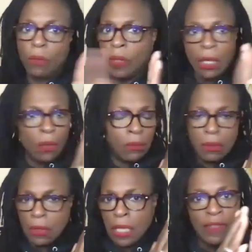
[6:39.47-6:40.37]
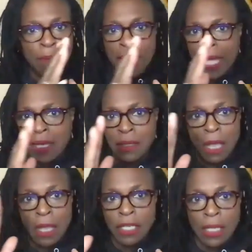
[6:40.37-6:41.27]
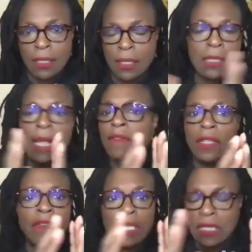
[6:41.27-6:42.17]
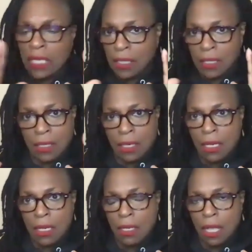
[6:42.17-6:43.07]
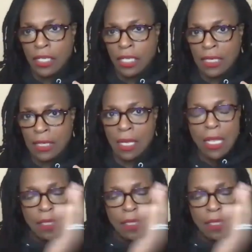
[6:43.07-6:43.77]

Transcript: We don't love demands on justice. Love insists on justice.